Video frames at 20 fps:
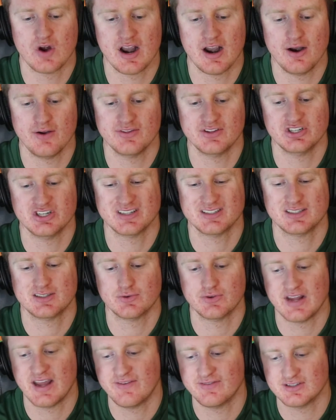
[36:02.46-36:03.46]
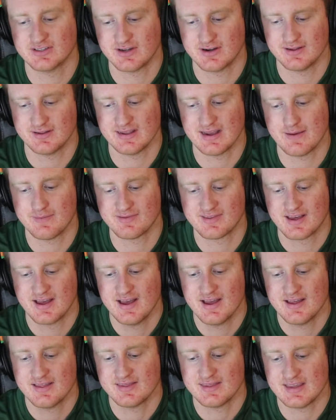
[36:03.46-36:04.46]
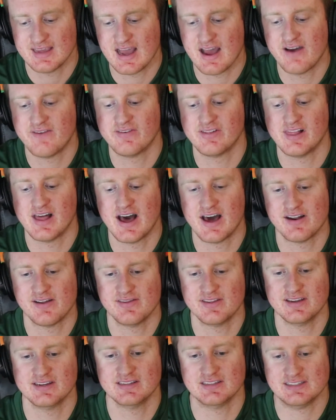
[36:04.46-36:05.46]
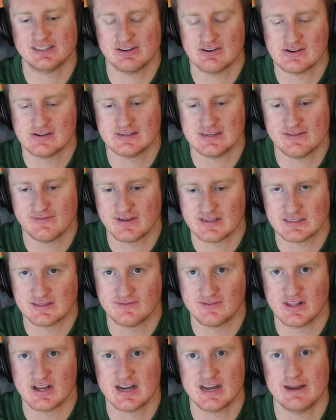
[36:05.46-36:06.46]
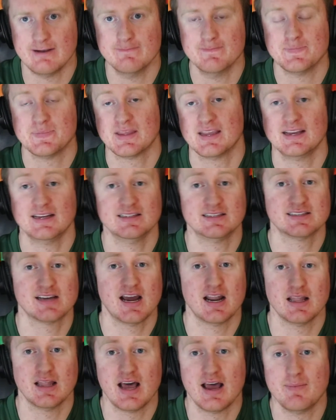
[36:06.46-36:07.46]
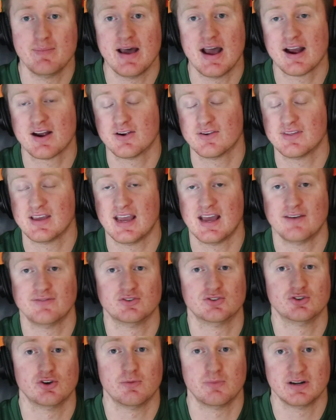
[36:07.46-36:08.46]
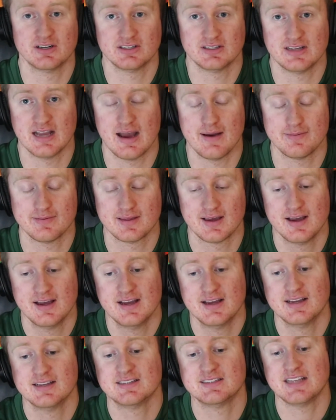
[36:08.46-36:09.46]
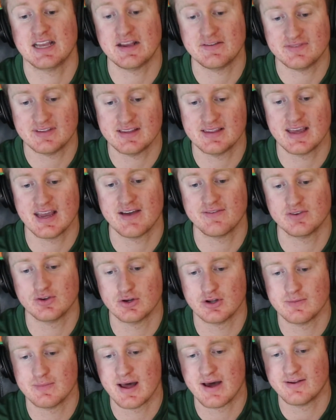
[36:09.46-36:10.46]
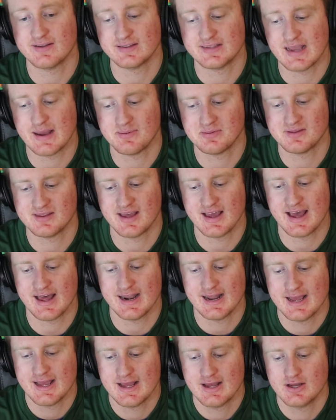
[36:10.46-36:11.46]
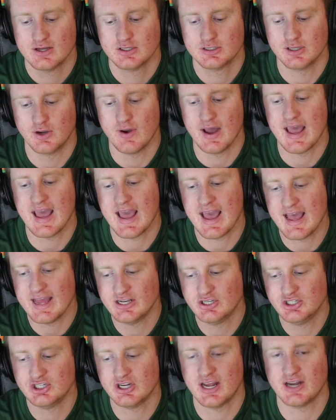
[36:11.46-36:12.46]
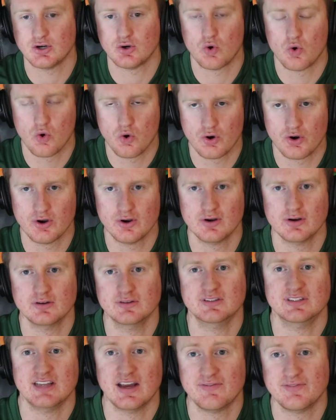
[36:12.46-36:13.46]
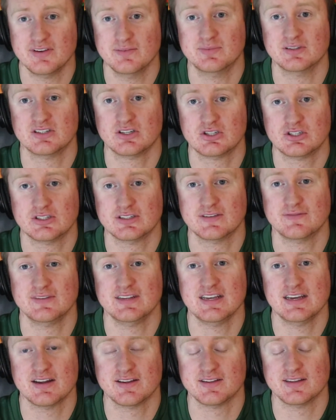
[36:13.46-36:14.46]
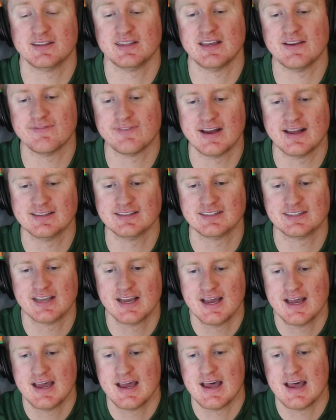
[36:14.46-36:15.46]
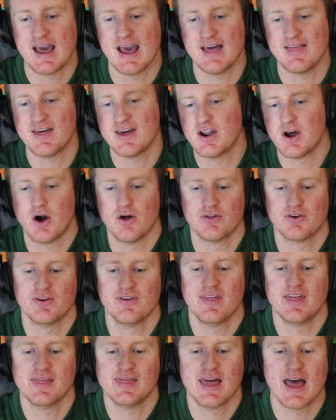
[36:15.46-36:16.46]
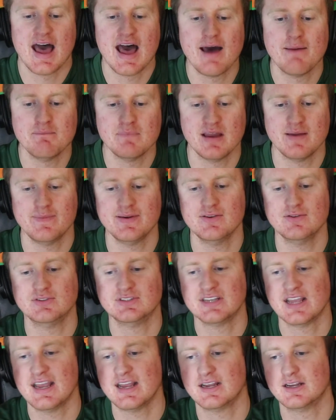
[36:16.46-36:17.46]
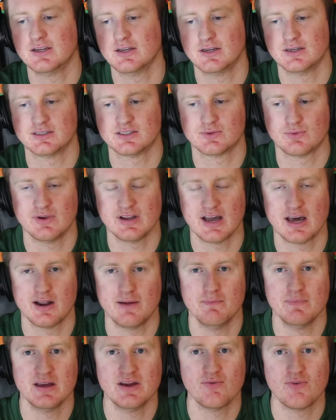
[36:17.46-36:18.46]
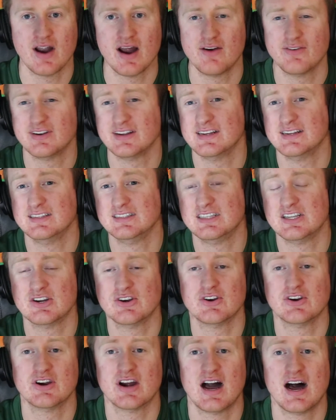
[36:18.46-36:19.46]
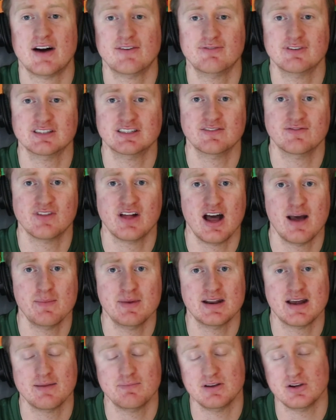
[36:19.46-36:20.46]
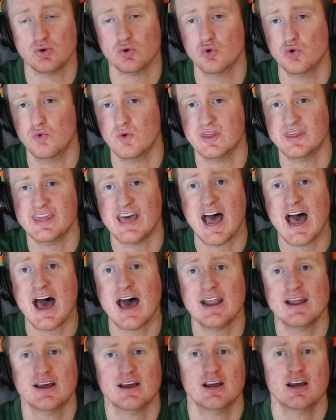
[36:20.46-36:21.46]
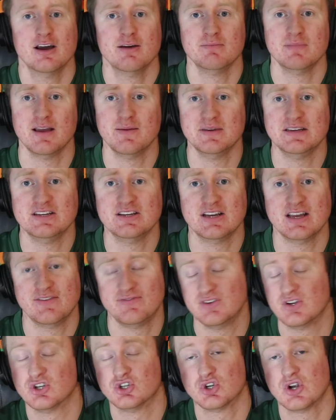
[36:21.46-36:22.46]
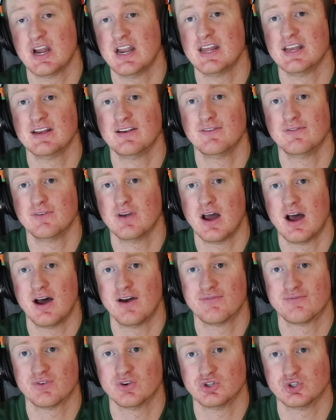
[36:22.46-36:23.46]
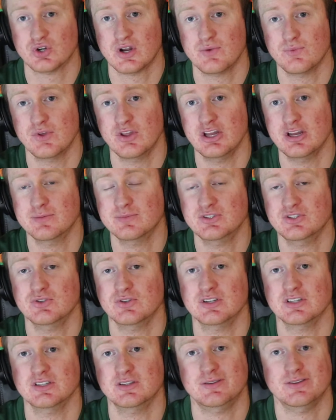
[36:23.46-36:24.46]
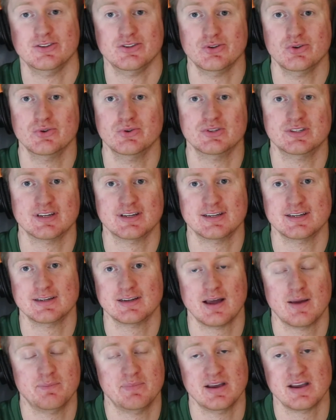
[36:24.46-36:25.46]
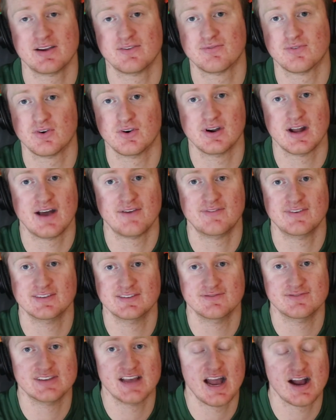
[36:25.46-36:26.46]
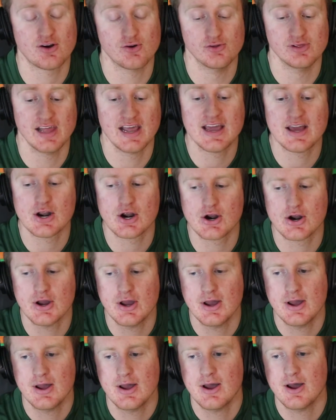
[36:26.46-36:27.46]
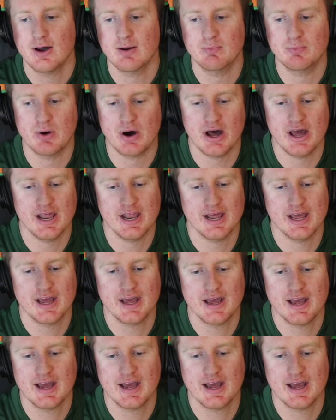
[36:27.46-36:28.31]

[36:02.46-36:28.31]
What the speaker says: where the Jets don't have a ton of depth. They have a lot on the interior defensive line. Inside linebacker, they have so much depth. Safety, they have a good amount of depth at. So edge and corner is definitely positions of need on the defense. And then other than that, maybe you take a swing on a mid-round interior offensive lineman. I'd be cool with that. Maybe if you're trading for Trent Williams, you could use a pick for an offensive tackle later. But